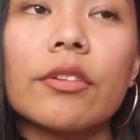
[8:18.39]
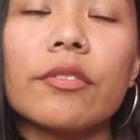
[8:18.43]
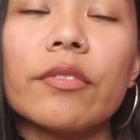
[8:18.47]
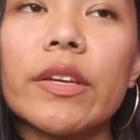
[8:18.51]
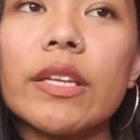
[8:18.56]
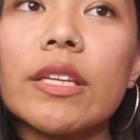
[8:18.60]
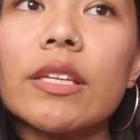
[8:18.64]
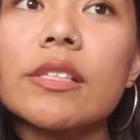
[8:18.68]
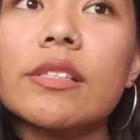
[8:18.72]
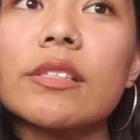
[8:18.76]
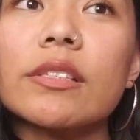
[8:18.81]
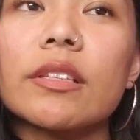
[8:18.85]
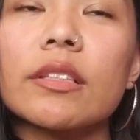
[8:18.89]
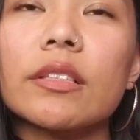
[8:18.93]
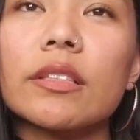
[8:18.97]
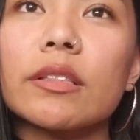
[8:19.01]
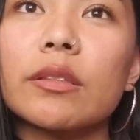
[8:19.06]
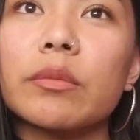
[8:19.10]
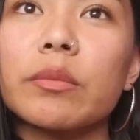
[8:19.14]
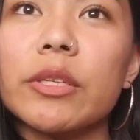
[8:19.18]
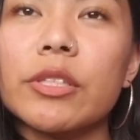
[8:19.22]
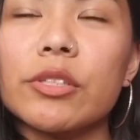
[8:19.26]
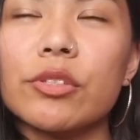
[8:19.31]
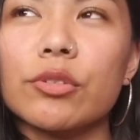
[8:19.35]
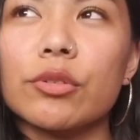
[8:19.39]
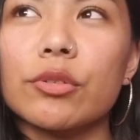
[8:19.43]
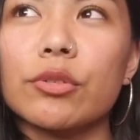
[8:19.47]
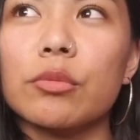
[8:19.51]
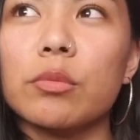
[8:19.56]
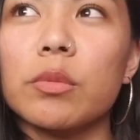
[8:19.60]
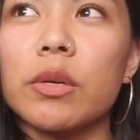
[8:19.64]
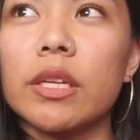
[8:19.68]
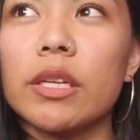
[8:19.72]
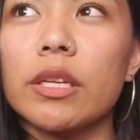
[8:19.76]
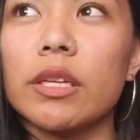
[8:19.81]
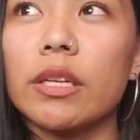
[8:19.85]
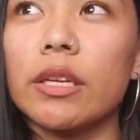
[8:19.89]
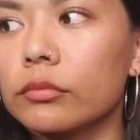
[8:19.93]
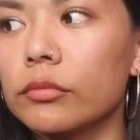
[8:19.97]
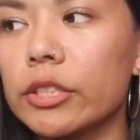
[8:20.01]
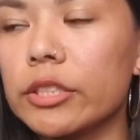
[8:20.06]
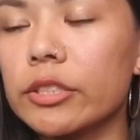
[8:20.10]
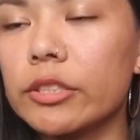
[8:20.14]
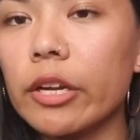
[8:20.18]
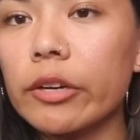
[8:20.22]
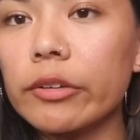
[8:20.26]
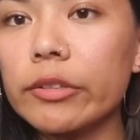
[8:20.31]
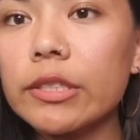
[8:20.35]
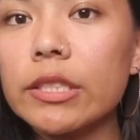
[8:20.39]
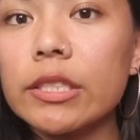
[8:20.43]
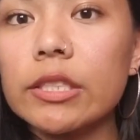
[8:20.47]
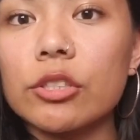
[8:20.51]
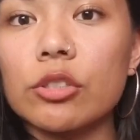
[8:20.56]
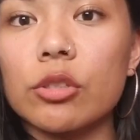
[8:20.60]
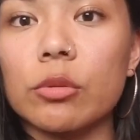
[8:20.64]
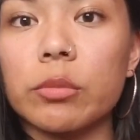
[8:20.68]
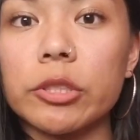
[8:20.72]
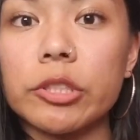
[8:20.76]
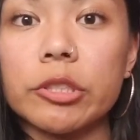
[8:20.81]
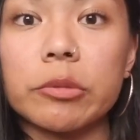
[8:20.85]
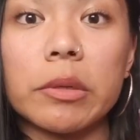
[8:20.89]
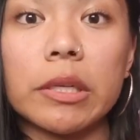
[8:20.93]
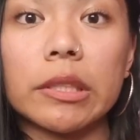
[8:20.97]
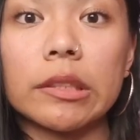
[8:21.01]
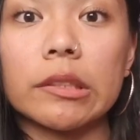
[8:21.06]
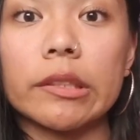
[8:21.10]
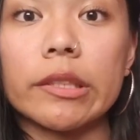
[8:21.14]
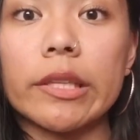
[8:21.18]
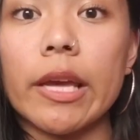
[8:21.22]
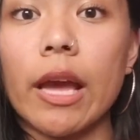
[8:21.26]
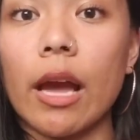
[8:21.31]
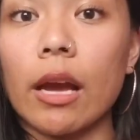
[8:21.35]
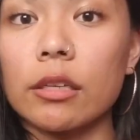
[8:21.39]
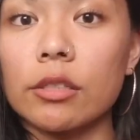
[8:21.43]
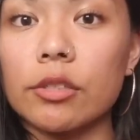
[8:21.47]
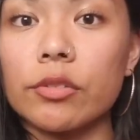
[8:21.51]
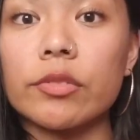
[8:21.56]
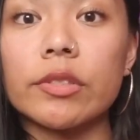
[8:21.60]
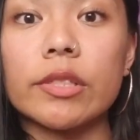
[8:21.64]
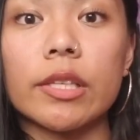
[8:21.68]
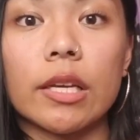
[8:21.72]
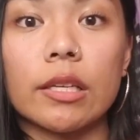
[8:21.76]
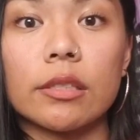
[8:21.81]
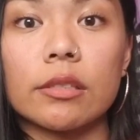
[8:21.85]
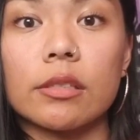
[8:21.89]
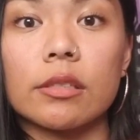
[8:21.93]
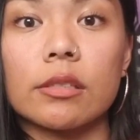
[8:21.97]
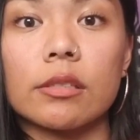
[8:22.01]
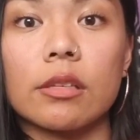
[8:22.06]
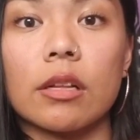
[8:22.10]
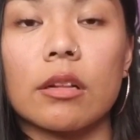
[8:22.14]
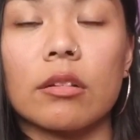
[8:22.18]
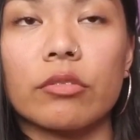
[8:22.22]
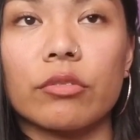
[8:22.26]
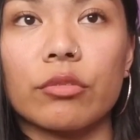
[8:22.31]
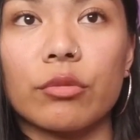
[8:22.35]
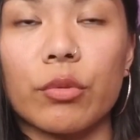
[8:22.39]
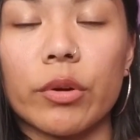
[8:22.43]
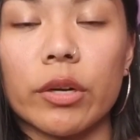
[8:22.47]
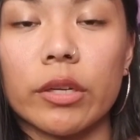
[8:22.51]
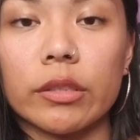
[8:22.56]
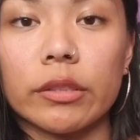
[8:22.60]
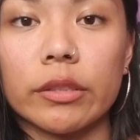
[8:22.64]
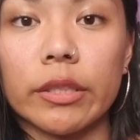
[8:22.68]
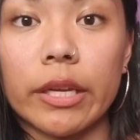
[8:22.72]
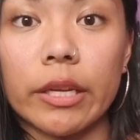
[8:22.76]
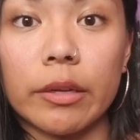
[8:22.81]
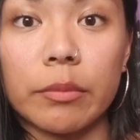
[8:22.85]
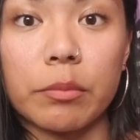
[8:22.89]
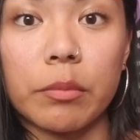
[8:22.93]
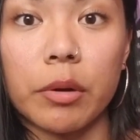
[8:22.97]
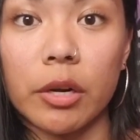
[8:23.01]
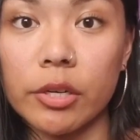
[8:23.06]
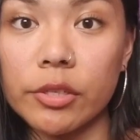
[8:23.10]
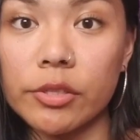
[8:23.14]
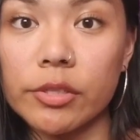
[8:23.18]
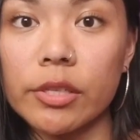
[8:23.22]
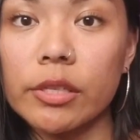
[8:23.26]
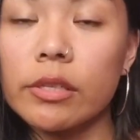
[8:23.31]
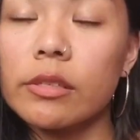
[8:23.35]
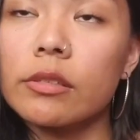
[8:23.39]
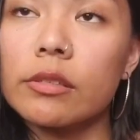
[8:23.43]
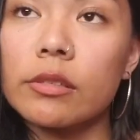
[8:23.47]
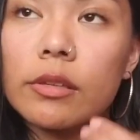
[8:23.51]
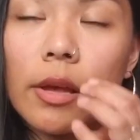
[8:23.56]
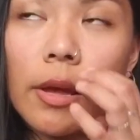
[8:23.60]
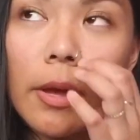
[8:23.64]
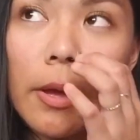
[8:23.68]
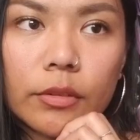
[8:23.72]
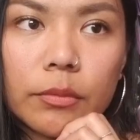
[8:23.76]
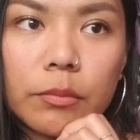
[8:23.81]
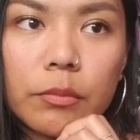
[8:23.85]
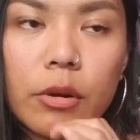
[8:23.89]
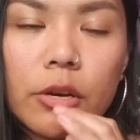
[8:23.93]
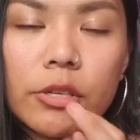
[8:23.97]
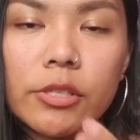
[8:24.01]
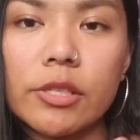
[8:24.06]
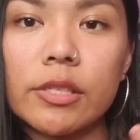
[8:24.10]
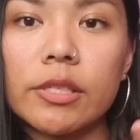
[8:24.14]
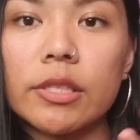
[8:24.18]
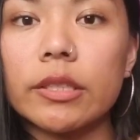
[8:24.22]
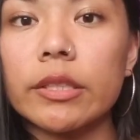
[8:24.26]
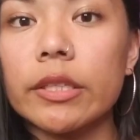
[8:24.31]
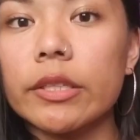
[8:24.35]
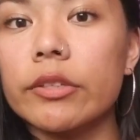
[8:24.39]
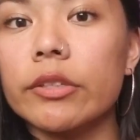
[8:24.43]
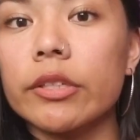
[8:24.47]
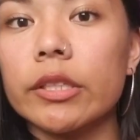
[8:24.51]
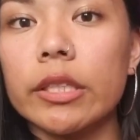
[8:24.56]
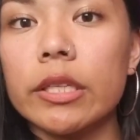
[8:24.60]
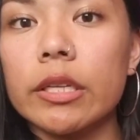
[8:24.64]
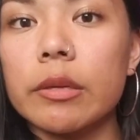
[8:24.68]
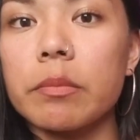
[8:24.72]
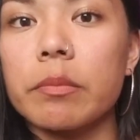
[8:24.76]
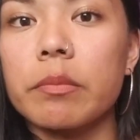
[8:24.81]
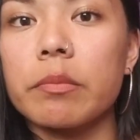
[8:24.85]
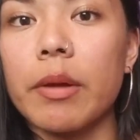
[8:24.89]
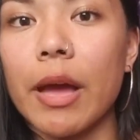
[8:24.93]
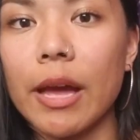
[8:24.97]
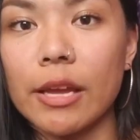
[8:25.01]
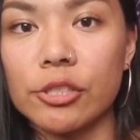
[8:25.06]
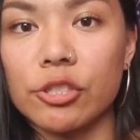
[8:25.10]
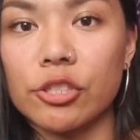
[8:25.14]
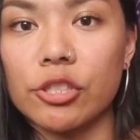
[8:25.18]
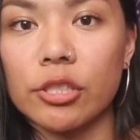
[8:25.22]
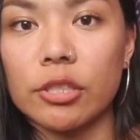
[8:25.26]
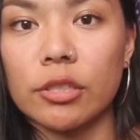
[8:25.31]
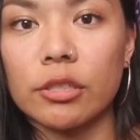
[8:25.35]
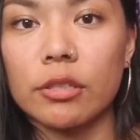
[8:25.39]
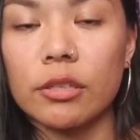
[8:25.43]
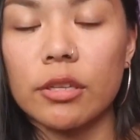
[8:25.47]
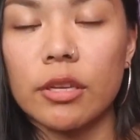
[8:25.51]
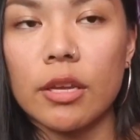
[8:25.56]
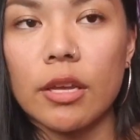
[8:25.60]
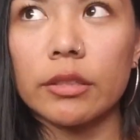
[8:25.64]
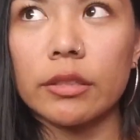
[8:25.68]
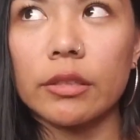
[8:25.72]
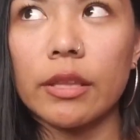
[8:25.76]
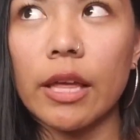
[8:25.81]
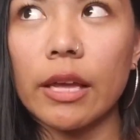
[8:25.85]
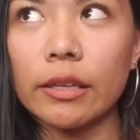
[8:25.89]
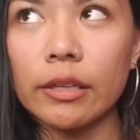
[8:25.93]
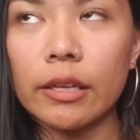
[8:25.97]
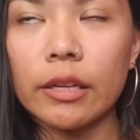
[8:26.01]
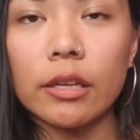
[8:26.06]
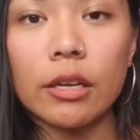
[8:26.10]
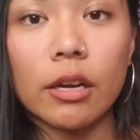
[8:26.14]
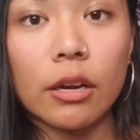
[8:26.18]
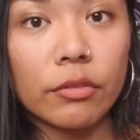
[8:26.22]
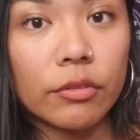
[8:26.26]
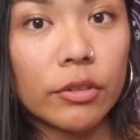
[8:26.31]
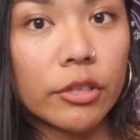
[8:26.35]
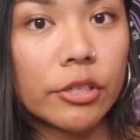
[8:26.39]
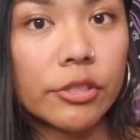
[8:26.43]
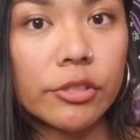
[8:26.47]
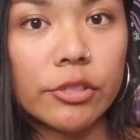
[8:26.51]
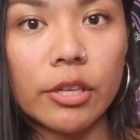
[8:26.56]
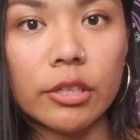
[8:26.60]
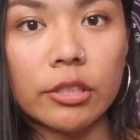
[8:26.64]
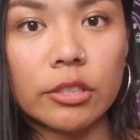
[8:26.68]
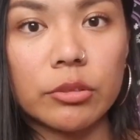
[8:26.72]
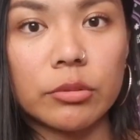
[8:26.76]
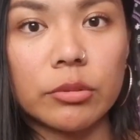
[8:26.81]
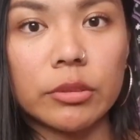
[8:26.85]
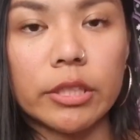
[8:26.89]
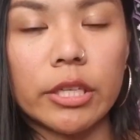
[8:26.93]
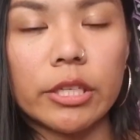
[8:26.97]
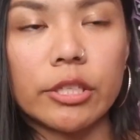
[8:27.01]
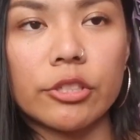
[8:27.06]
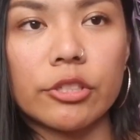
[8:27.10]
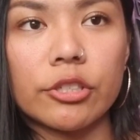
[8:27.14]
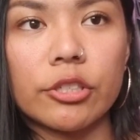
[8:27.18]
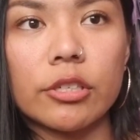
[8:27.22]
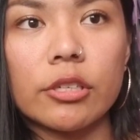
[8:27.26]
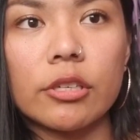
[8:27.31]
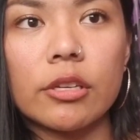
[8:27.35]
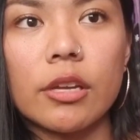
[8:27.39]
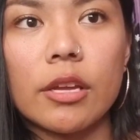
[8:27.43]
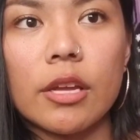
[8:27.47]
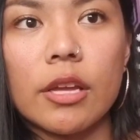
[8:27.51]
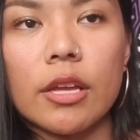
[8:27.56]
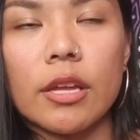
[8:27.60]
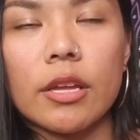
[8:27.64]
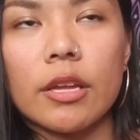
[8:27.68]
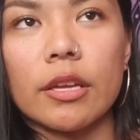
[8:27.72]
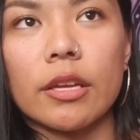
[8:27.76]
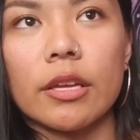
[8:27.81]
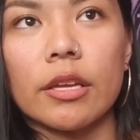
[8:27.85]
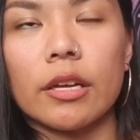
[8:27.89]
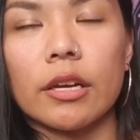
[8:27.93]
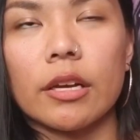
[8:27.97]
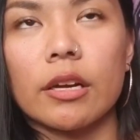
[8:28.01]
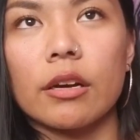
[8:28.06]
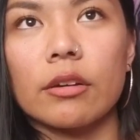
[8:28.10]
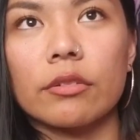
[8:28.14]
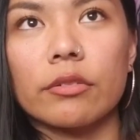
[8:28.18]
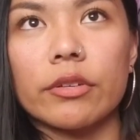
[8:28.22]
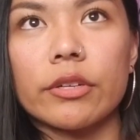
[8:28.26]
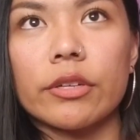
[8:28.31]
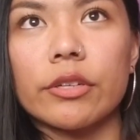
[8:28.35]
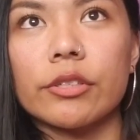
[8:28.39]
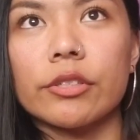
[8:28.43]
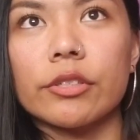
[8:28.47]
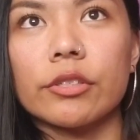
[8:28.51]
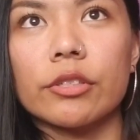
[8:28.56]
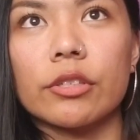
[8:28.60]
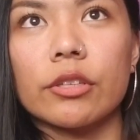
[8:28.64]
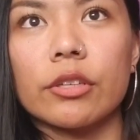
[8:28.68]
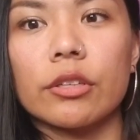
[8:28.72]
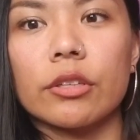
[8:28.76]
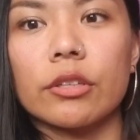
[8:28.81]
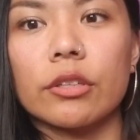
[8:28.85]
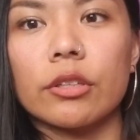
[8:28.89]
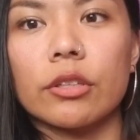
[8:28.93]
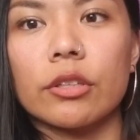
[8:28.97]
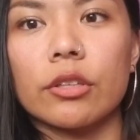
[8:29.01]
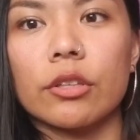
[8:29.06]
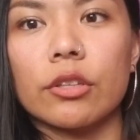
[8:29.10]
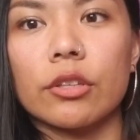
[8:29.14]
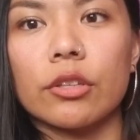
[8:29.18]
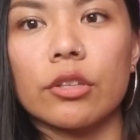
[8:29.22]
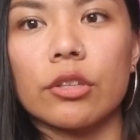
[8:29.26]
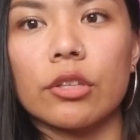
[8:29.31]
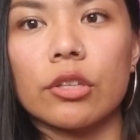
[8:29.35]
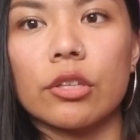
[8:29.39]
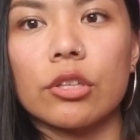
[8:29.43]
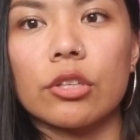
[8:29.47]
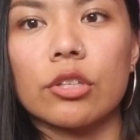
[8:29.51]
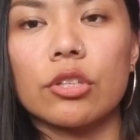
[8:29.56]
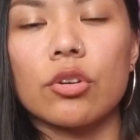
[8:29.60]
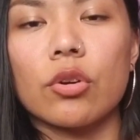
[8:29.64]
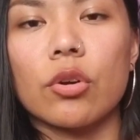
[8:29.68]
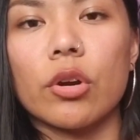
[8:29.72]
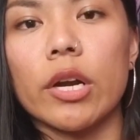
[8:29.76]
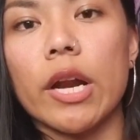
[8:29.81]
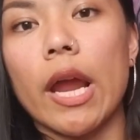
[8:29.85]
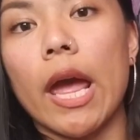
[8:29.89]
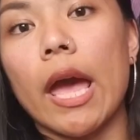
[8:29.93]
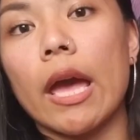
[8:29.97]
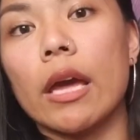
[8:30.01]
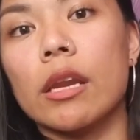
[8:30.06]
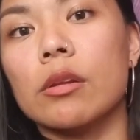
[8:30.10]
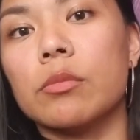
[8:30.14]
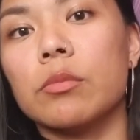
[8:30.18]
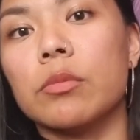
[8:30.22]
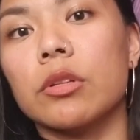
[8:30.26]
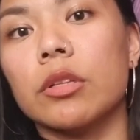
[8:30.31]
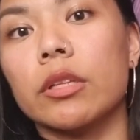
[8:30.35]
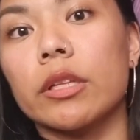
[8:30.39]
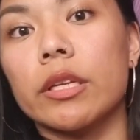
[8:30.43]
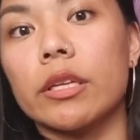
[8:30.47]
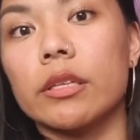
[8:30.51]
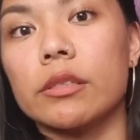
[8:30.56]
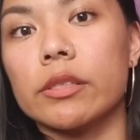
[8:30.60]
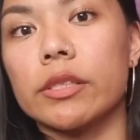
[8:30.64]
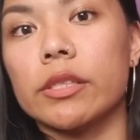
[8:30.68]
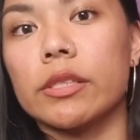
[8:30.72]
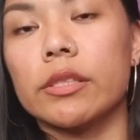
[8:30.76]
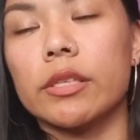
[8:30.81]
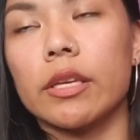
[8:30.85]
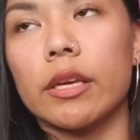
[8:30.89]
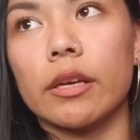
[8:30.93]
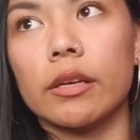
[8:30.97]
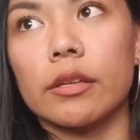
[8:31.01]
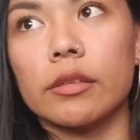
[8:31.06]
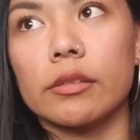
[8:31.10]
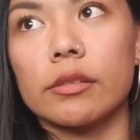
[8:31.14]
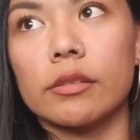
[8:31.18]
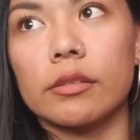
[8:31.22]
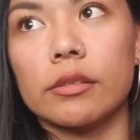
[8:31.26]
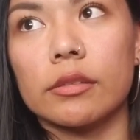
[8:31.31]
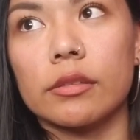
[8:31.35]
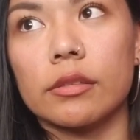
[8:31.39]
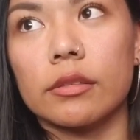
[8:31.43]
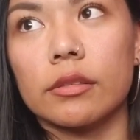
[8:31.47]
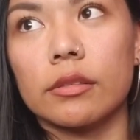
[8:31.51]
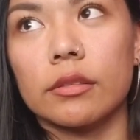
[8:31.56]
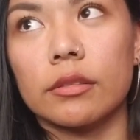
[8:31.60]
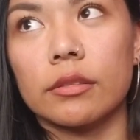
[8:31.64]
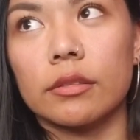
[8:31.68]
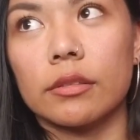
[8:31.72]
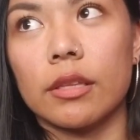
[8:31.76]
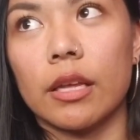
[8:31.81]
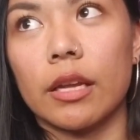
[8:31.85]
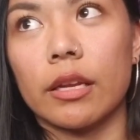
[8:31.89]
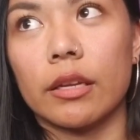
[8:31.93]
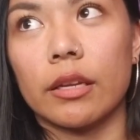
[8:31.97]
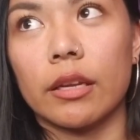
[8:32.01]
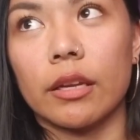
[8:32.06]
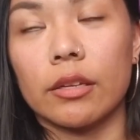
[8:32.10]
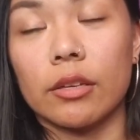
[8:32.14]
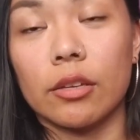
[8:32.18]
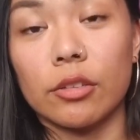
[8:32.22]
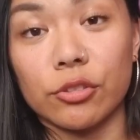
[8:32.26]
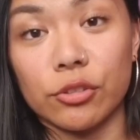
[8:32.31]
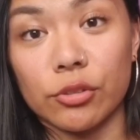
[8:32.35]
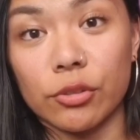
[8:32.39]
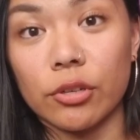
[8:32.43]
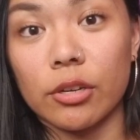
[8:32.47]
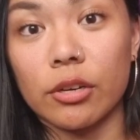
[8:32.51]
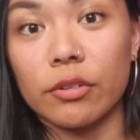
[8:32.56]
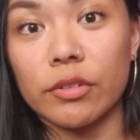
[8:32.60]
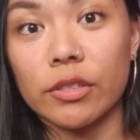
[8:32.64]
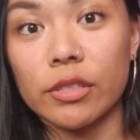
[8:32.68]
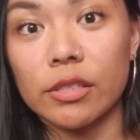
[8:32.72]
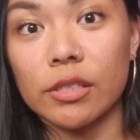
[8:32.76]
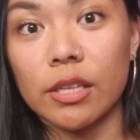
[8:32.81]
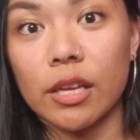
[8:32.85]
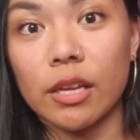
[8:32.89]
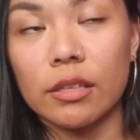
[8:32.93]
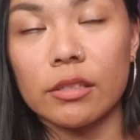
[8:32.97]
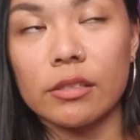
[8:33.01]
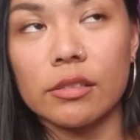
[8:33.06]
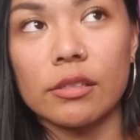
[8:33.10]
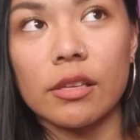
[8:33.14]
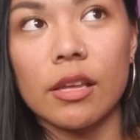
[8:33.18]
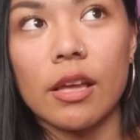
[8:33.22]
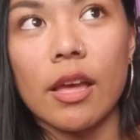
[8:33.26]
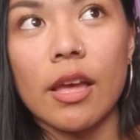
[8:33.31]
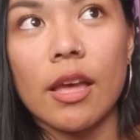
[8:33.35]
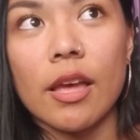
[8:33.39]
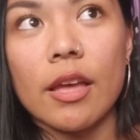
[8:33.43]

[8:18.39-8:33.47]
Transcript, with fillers: Venus a little bit too, but it's not really so much about the act of sex itself, where, like Mars is. Mars is literally passion. That can cover your sexual nature. It covers your animal instincts. That can also cover sex.